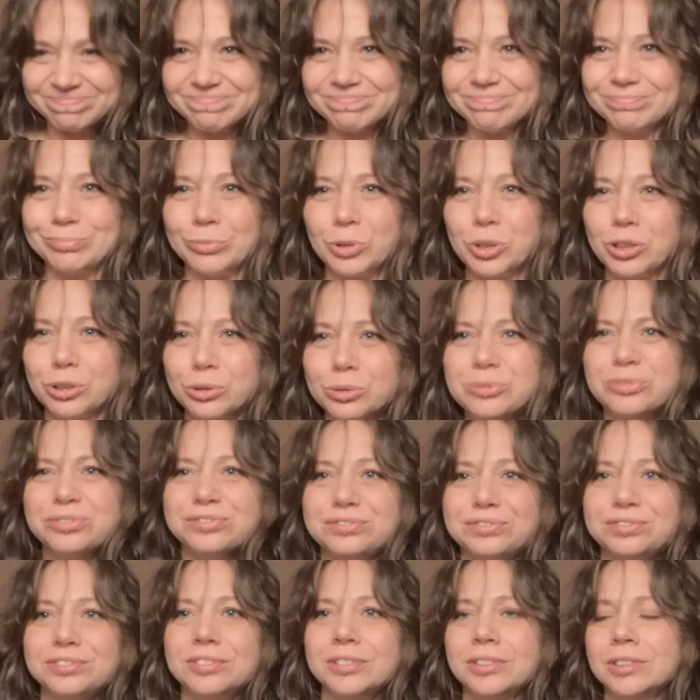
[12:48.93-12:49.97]
more
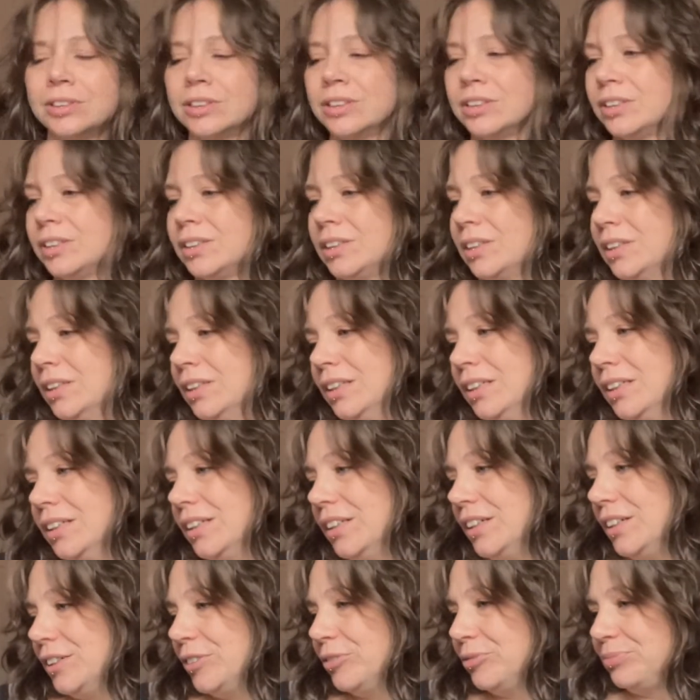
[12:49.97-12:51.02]
oomph, you
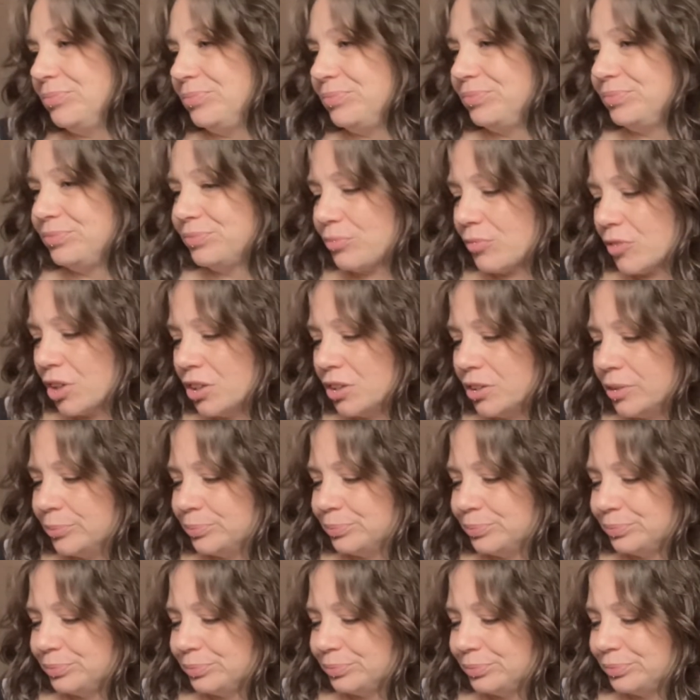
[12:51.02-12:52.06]
know?
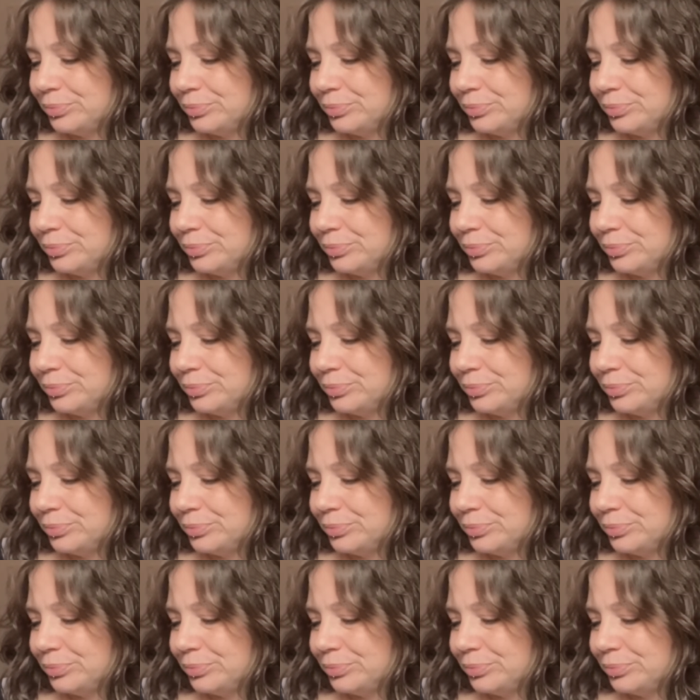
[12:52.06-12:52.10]
I'm